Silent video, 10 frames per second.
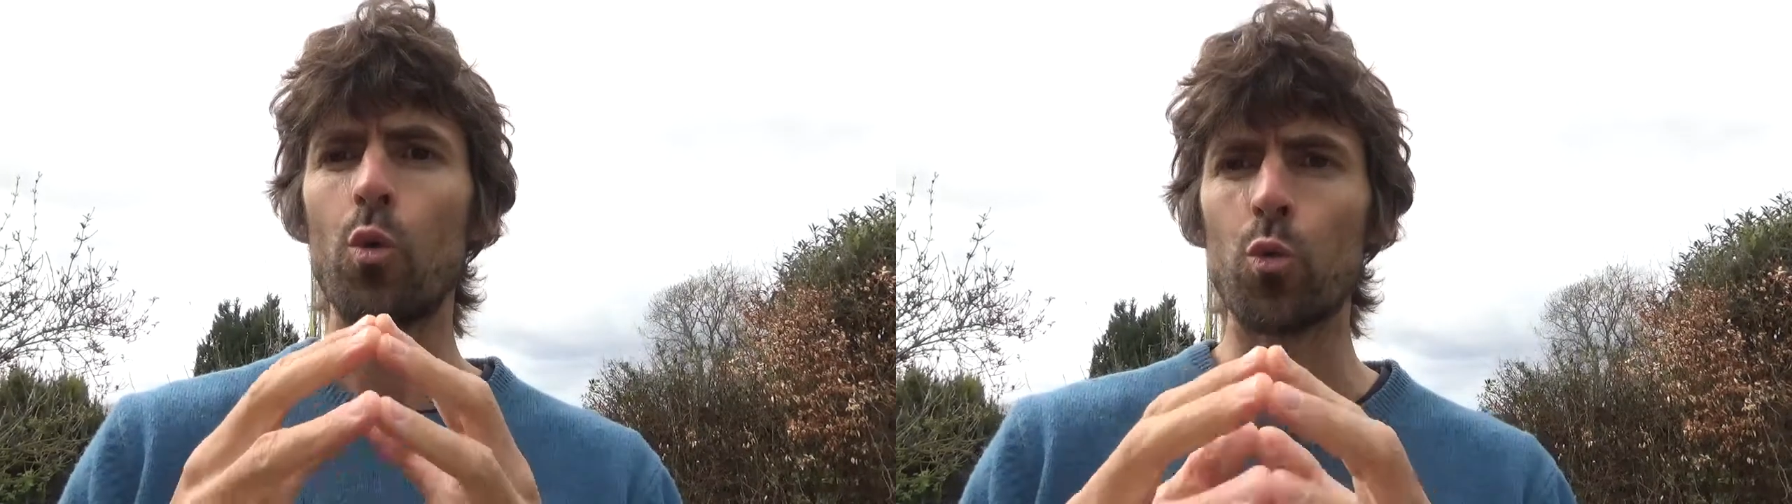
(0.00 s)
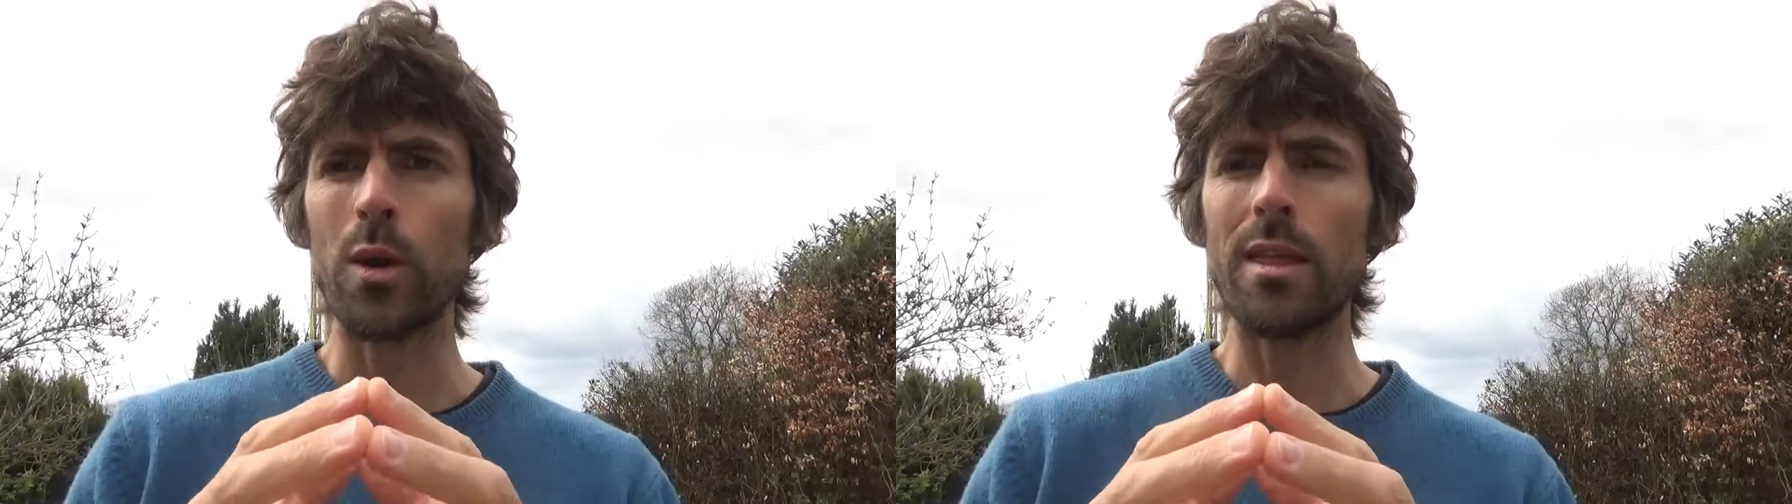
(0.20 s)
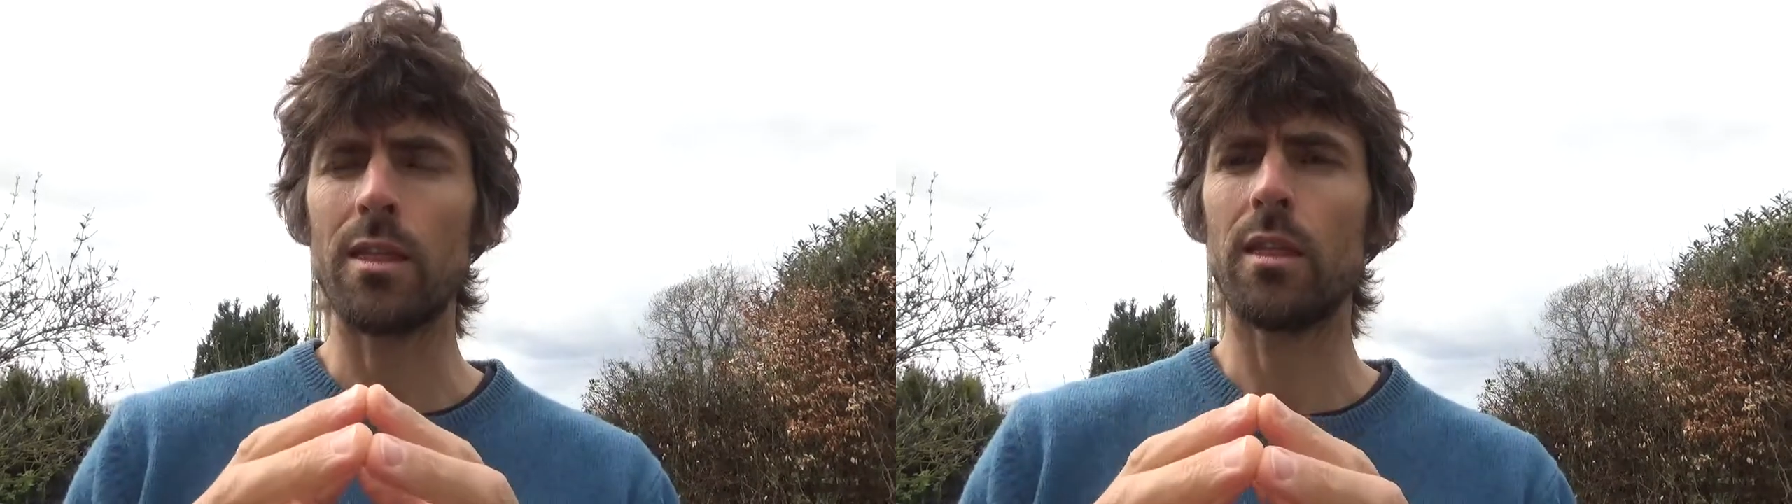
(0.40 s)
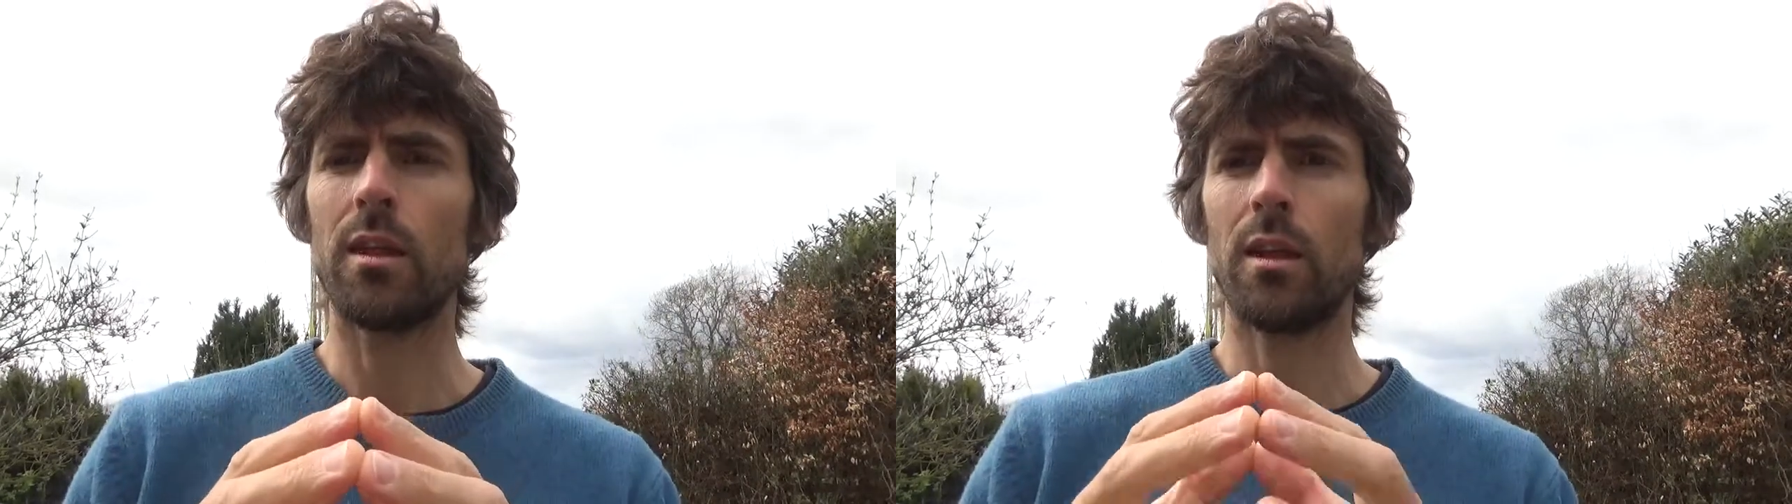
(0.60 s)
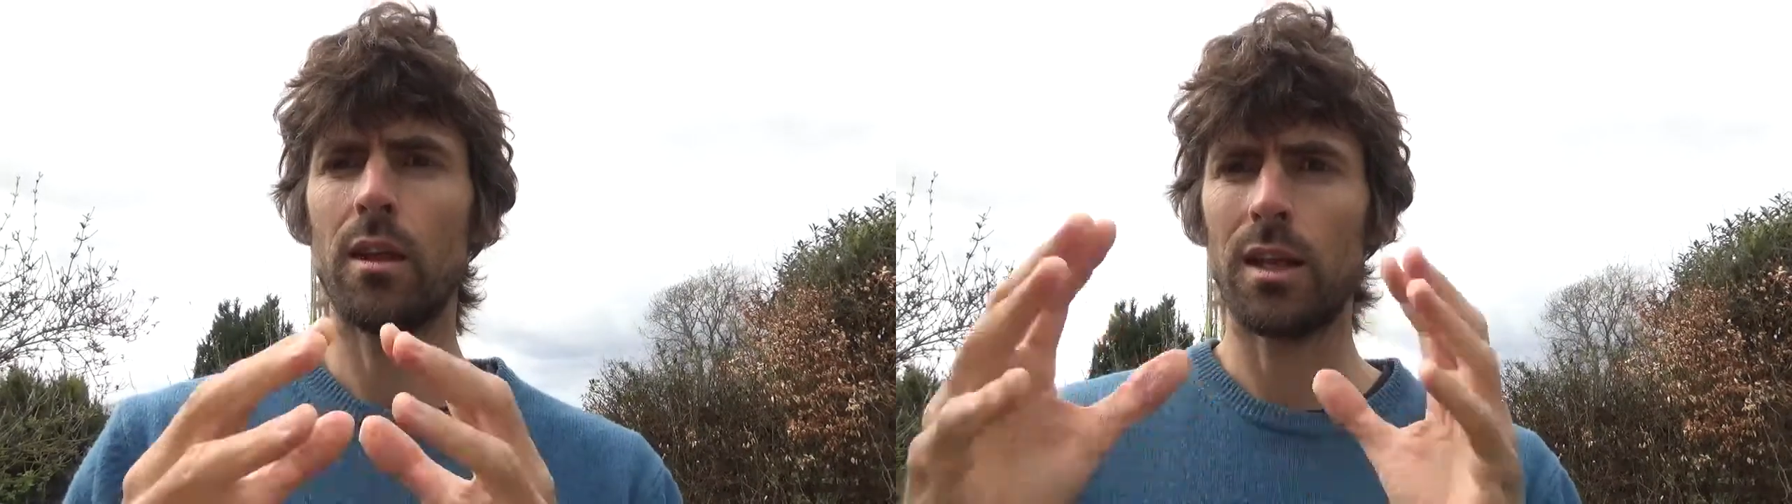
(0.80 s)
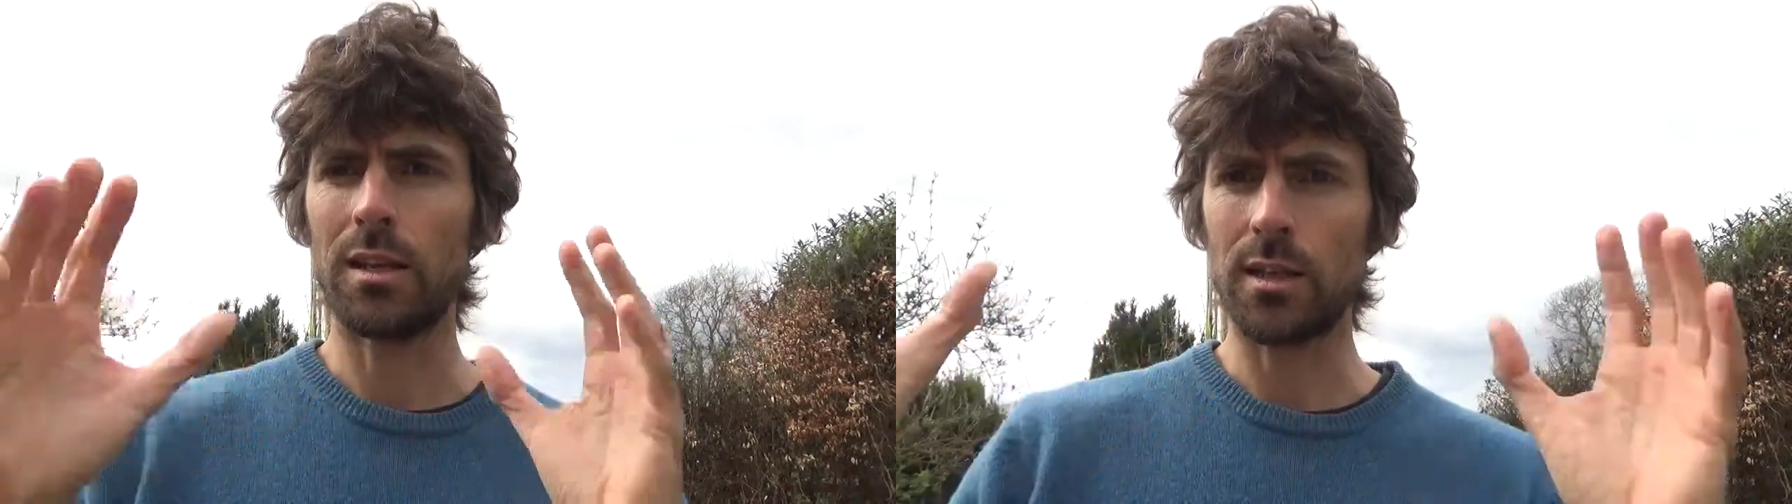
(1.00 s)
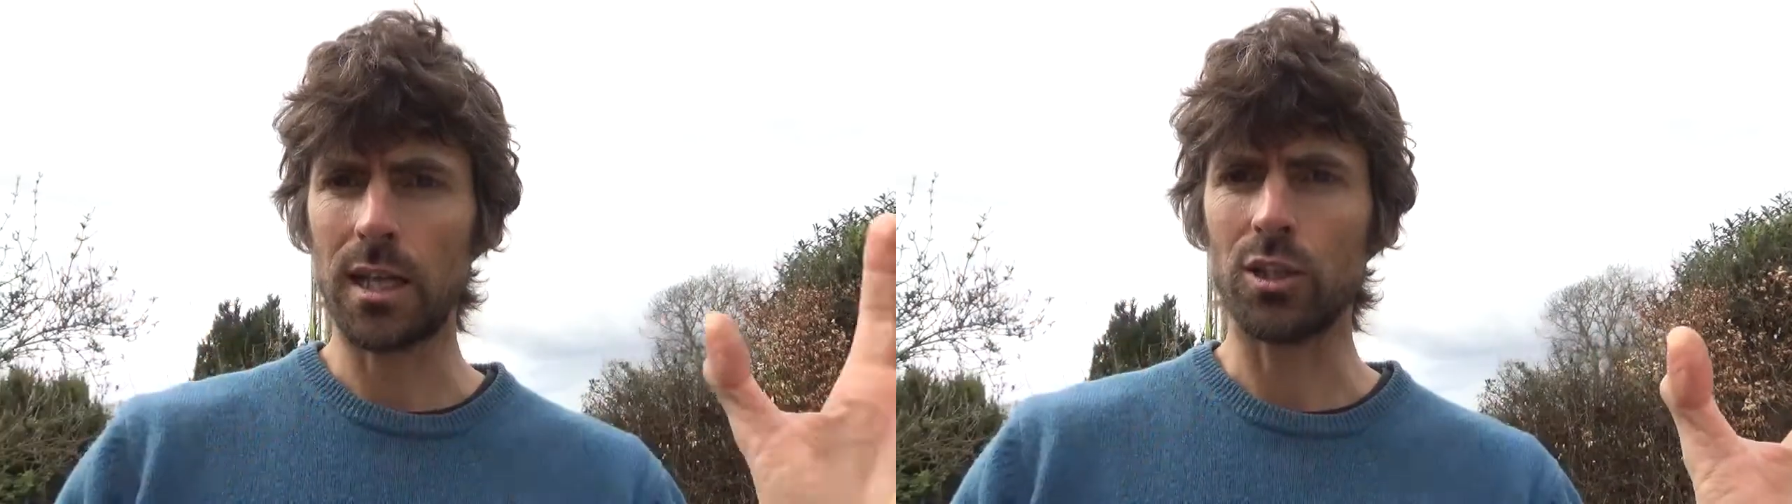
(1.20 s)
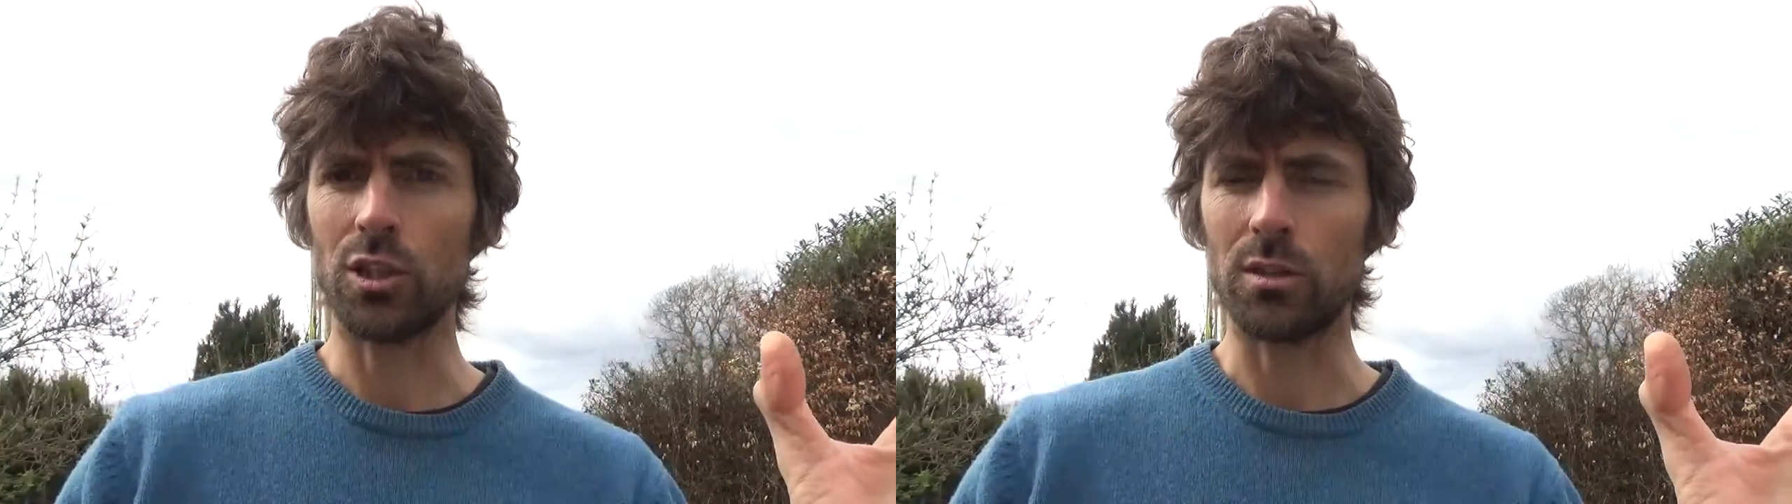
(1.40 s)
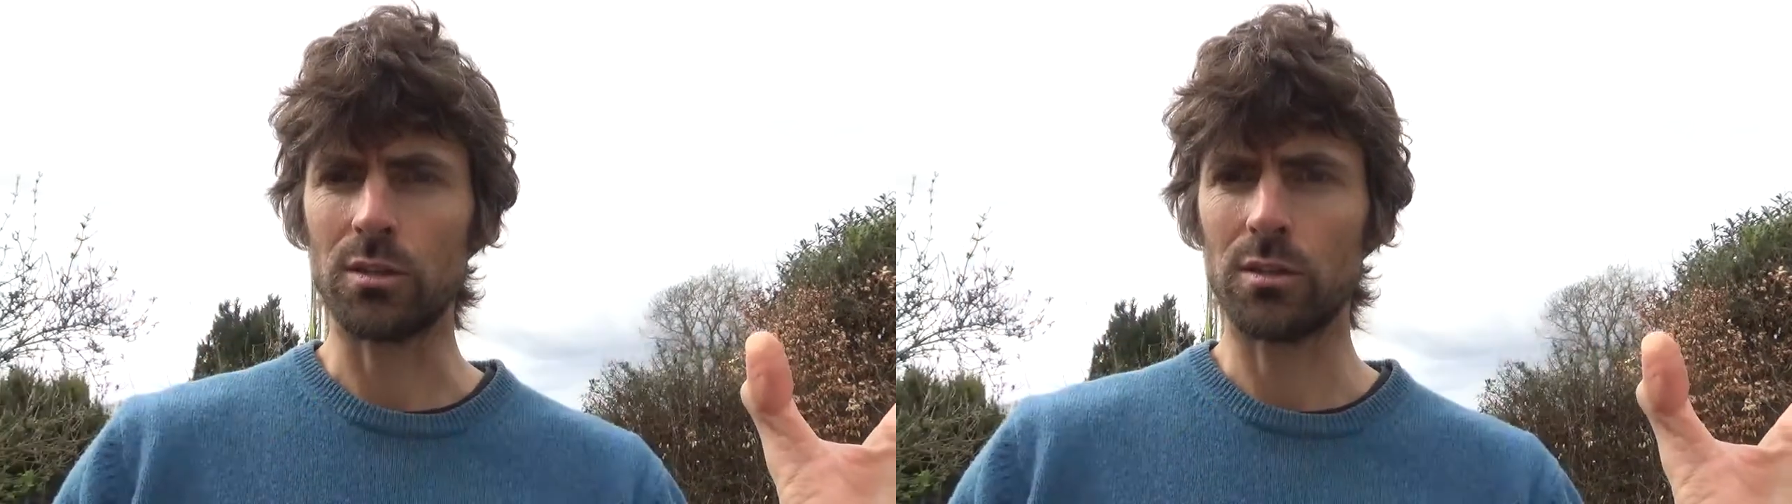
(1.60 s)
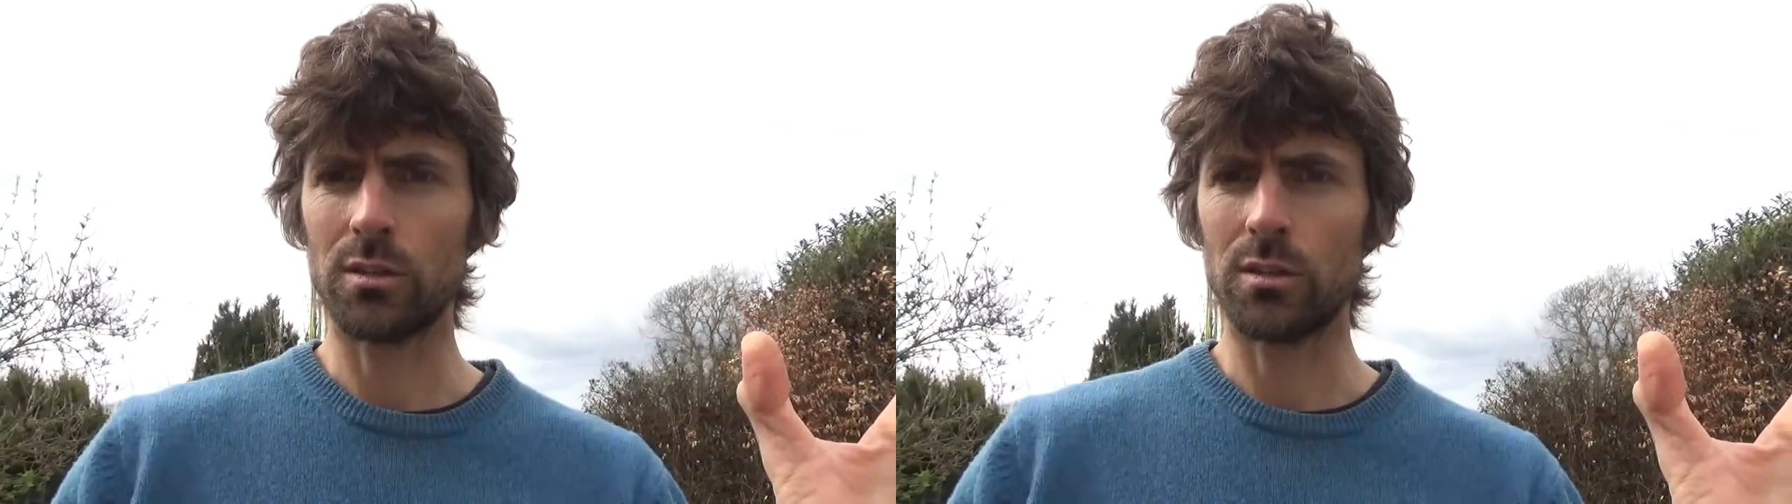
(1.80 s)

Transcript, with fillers: with nature,